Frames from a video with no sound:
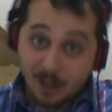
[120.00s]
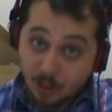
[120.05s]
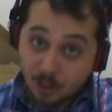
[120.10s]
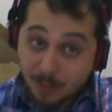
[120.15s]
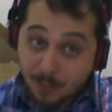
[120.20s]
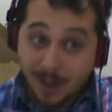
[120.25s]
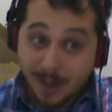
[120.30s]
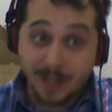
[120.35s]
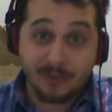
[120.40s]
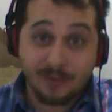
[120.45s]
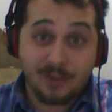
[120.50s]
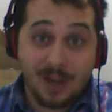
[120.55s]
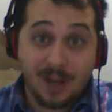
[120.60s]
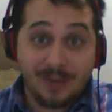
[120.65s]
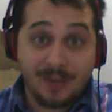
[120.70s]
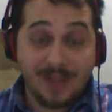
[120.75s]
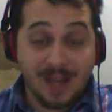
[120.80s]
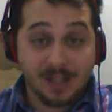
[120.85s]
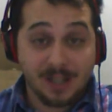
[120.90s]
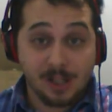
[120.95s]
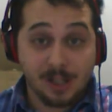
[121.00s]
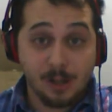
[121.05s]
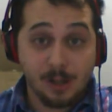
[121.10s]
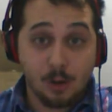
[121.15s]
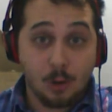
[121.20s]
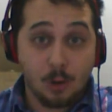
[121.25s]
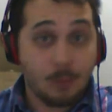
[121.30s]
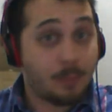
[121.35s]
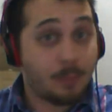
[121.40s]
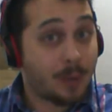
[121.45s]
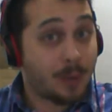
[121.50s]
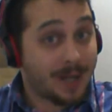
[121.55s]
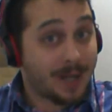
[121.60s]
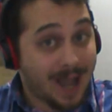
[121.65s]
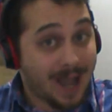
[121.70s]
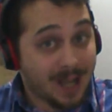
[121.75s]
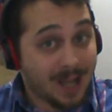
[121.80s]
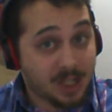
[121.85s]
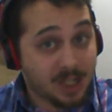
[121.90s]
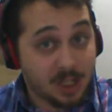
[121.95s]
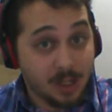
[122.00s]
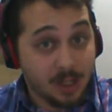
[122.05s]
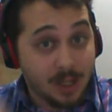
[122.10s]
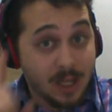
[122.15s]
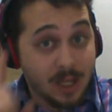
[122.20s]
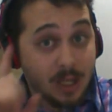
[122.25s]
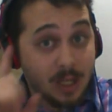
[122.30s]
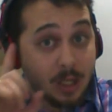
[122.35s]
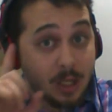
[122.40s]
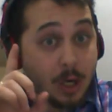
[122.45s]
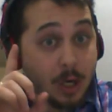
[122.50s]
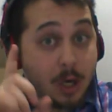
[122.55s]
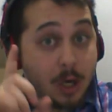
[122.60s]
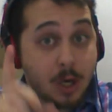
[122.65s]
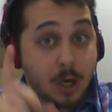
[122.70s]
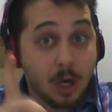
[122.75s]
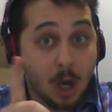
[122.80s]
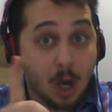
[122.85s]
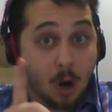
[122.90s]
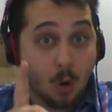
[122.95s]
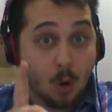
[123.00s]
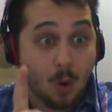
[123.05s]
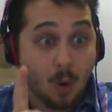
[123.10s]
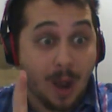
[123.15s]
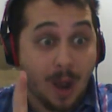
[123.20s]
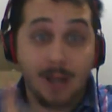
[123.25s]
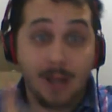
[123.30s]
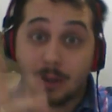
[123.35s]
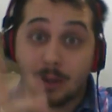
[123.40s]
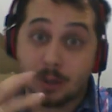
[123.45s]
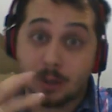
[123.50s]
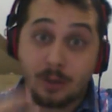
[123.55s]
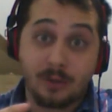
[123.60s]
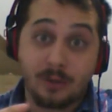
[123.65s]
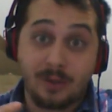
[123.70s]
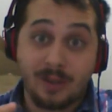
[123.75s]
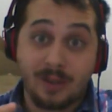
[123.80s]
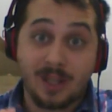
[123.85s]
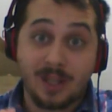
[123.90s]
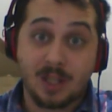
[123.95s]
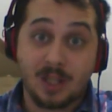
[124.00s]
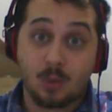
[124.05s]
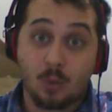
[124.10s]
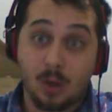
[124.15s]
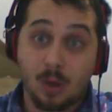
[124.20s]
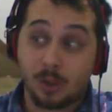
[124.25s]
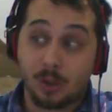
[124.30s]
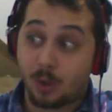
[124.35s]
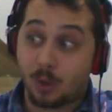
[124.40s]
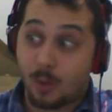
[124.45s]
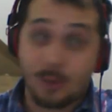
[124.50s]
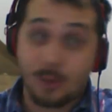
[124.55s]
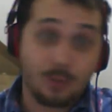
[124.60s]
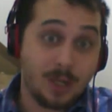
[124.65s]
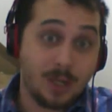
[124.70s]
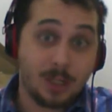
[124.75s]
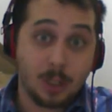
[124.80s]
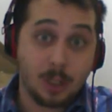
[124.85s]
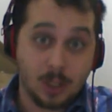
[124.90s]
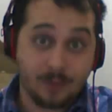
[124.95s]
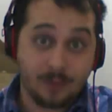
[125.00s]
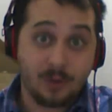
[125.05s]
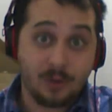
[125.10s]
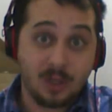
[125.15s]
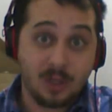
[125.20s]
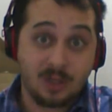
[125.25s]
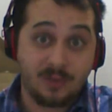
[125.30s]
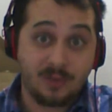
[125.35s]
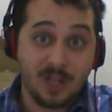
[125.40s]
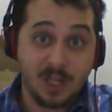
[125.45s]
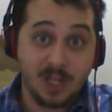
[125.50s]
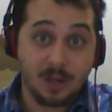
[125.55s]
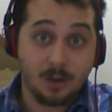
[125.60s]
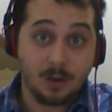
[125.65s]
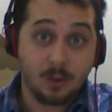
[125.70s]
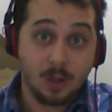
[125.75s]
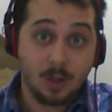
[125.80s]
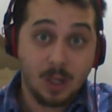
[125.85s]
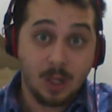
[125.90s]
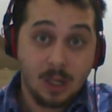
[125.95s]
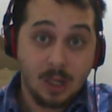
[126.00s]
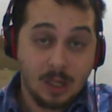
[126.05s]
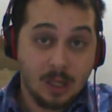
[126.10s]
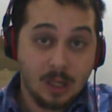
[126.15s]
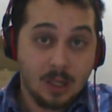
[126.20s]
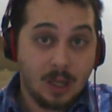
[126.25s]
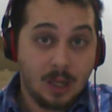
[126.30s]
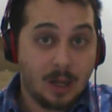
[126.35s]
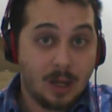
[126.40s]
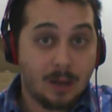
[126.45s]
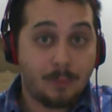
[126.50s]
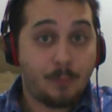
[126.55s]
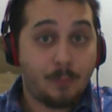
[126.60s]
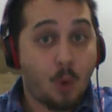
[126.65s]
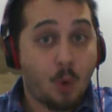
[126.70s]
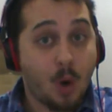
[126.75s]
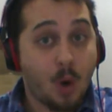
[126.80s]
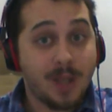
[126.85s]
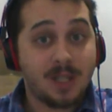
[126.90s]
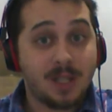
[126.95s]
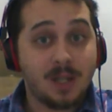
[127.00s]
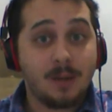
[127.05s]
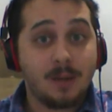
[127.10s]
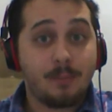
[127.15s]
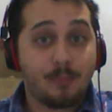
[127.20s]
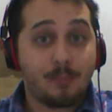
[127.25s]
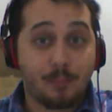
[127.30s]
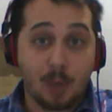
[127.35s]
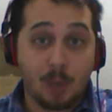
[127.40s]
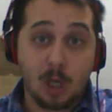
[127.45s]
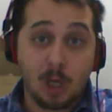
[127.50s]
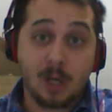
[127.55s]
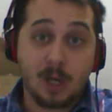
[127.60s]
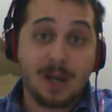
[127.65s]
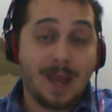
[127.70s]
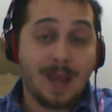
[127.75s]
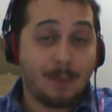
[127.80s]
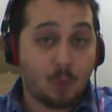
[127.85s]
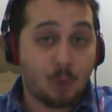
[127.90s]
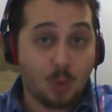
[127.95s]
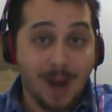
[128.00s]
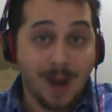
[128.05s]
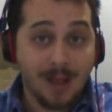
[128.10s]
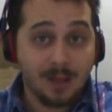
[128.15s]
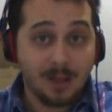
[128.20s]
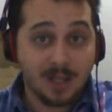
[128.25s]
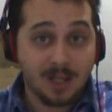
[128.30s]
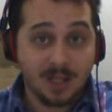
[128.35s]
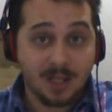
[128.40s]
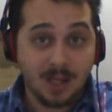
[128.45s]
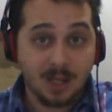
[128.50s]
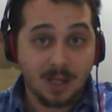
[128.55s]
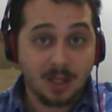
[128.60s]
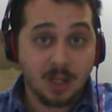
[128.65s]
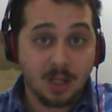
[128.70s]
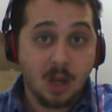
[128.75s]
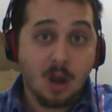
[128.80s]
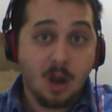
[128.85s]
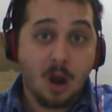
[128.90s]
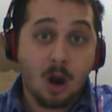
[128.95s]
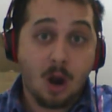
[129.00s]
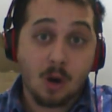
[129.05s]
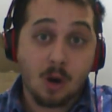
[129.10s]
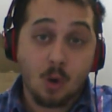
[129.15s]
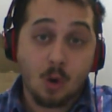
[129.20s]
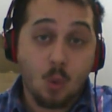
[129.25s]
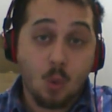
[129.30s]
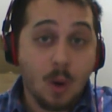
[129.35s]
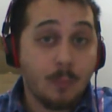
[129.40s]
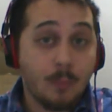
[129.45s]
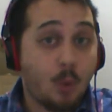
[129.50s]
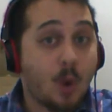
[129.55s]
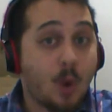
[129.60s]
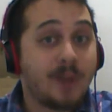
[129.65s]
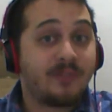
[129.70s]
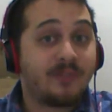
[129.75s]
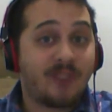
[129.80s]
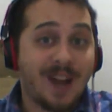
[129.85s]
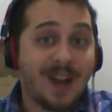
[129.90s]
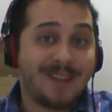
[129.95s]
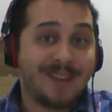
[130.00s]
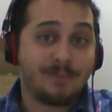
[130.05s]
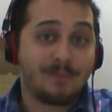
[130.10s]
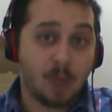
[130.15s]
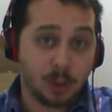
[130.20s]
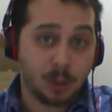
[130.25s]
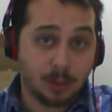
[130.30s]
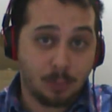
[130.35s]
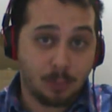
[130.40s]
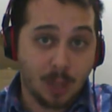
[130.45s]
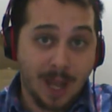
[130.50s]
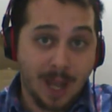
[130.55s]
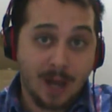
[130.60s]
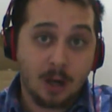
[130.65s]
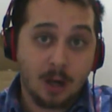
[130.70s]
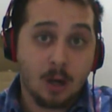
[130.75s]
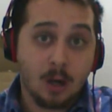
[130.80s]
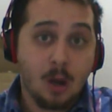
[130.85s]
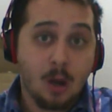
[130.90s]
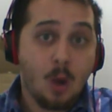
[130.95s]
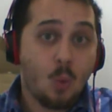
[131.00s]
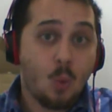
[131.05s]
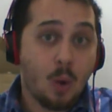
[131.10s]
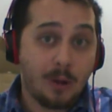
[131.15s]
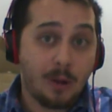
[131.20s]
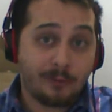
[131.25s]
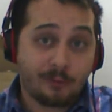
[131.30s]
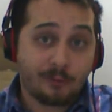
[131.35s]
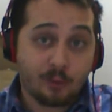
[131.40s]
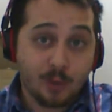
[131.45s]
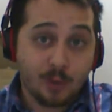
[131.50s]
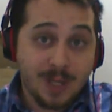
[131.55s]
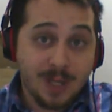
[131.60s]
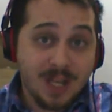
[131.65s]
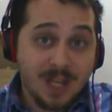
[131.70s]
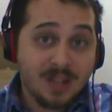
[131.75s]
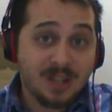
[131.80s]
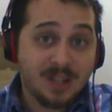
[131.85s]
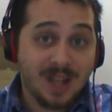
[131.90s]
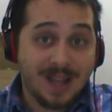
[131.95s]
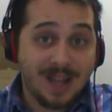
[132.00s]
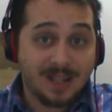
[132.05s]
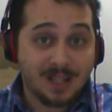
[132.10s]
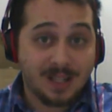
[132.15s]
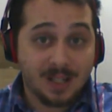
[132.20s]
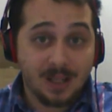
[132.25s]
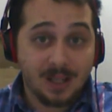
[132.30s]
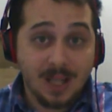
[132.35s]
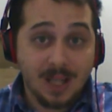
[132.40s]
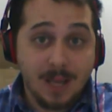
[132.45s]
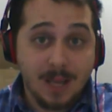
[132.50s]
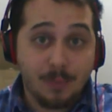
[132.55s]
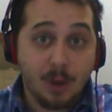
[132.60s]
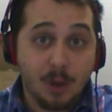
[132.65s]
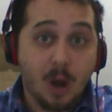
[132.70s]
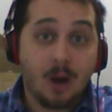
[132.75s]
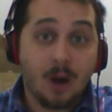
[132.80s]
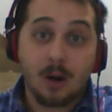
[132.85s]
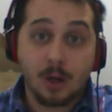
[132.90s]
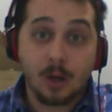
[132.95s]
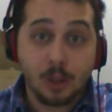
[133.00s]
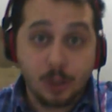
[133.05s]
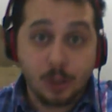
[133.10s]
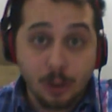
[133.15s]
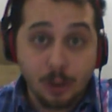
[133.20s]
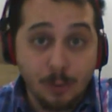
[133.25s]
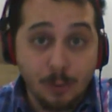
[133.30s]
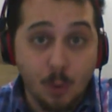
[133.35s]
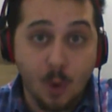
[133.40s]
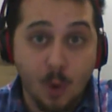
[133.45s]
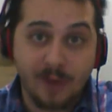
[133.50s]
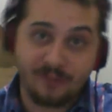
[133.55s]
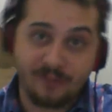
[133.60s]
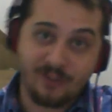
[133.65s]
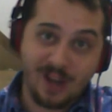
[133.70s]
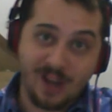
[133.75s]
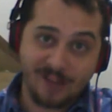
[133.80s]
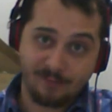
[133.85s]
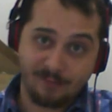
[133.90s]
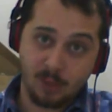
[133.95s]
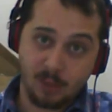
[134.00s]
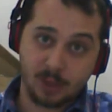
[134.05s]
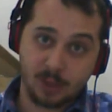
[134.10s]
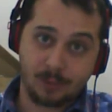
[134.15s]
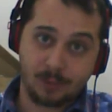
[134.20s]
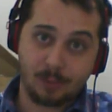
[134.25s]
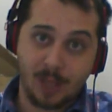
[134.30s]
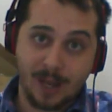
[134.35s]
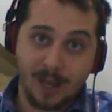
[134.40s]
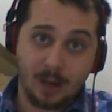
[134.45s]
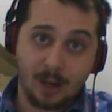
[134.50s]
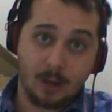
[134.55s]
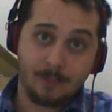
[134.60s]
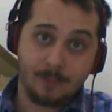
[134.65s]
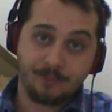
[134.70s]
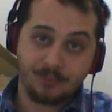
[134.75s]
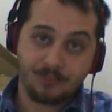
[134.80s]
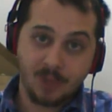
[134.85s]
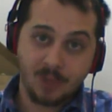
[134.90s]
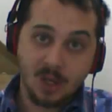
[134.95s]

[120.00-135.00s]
and you might have thought that too, but actually, no. I learned this while doing research for this video. Poison, burn, and paralysis are a 1.5 multiplier, while freeze and sleep are a 2.5 multiplier.